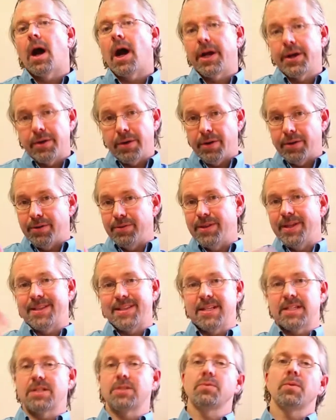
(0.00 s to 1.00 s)
I argue
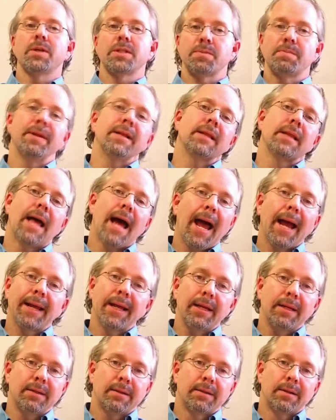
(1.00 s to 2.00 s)
that this is what's been
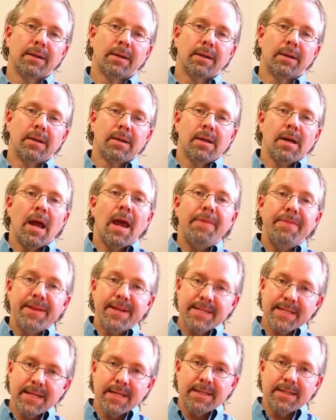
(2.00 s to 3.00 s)
lacking,
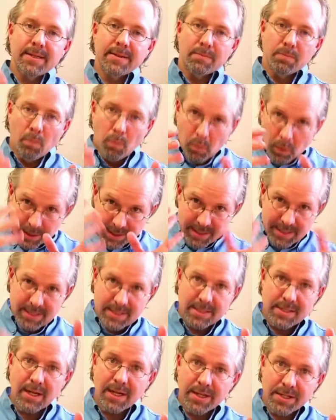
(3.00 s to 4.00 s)
and what
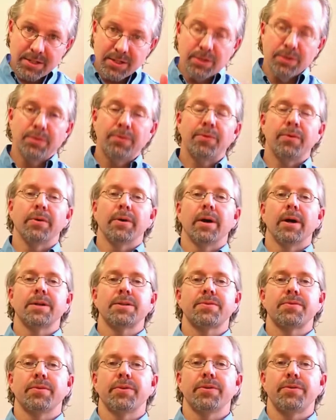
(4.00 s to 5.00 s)
this does do for
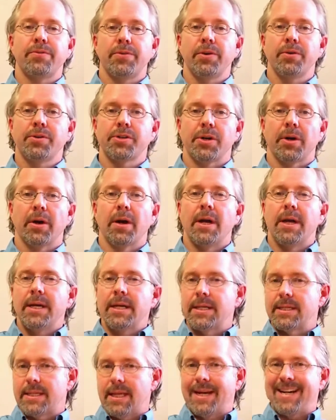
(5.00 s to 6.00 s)
us for the future
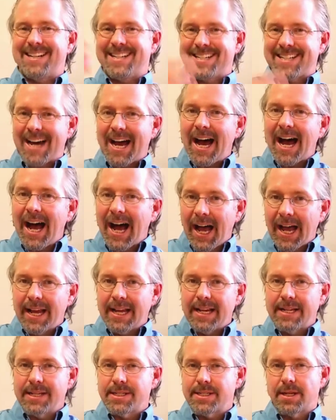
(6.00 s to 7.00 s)
is that it
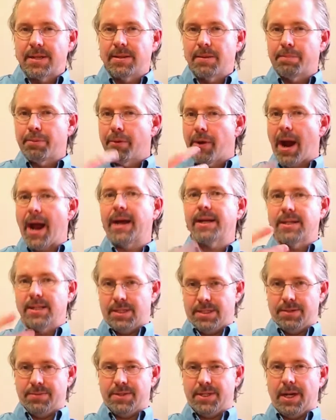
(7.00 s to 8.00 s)
ties the
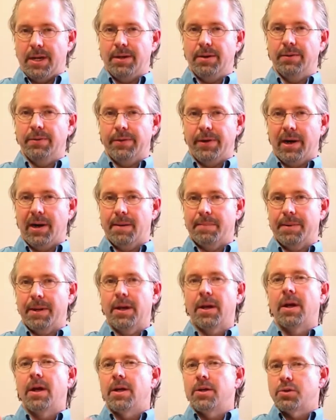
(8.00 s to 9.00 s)
practice of
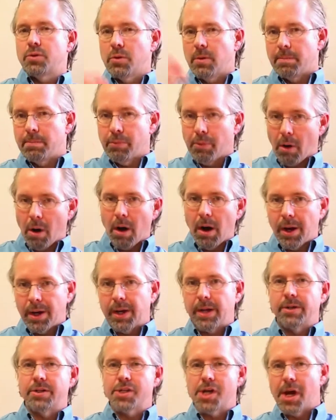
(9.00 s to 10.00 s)
psychotherapy to a
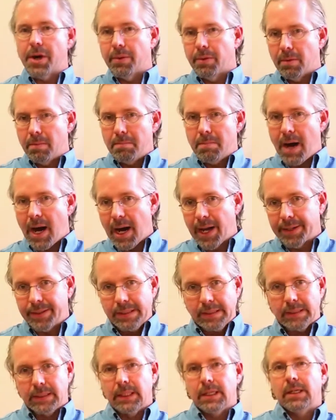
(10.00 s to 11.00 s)
broad and general
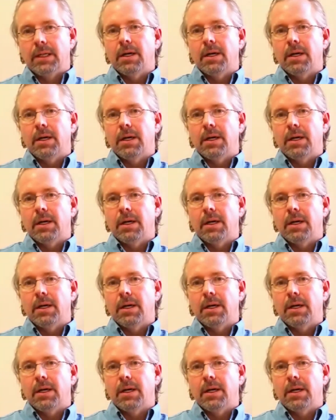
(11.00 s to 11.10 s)
model